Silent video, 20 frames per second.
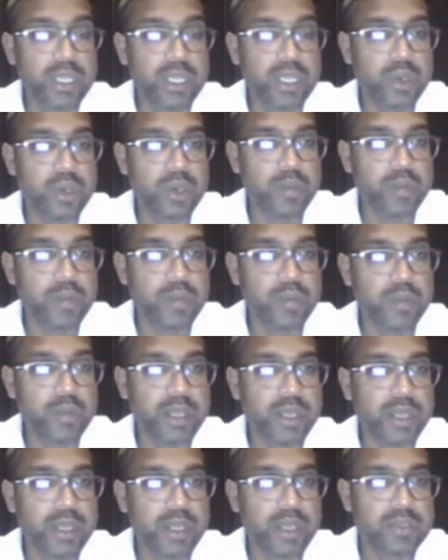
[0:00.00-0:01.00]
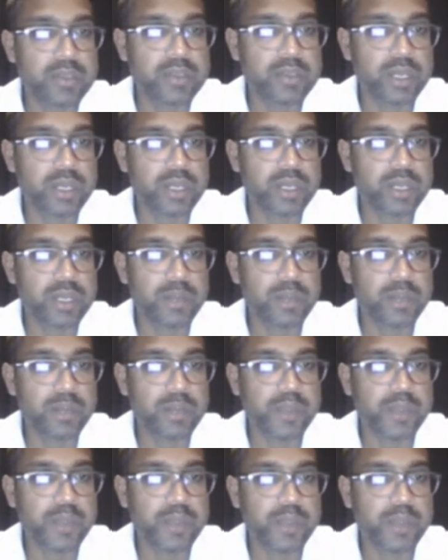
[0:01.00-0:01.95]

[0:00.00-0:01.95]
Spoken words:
key audit matter is not a